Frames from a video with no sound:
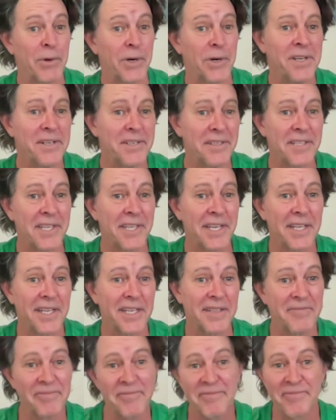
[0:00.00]
wrote that
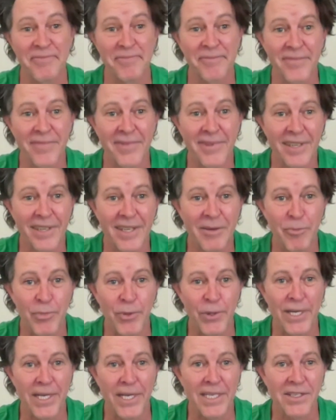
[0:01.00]
are
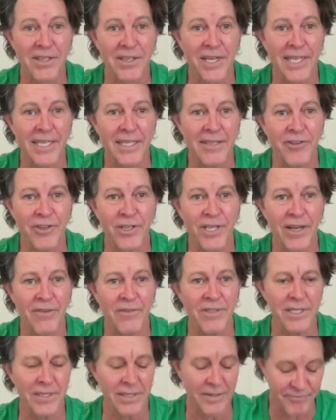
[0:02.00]
pretty exciting, a few
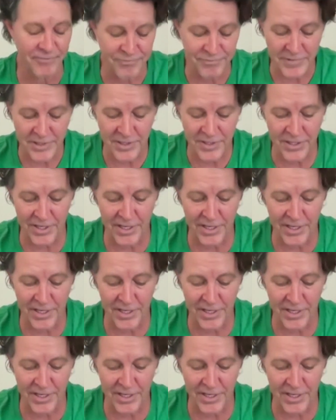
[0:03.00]
covers. Awesome.